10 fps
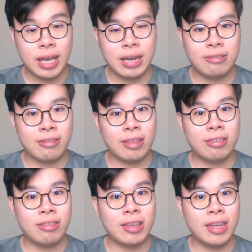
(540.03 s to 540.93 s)
And as you can
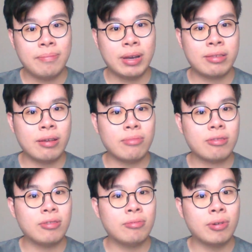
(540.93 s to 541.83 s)
see, my
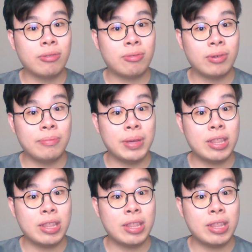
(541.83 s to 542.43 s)
subsequent moves were a bit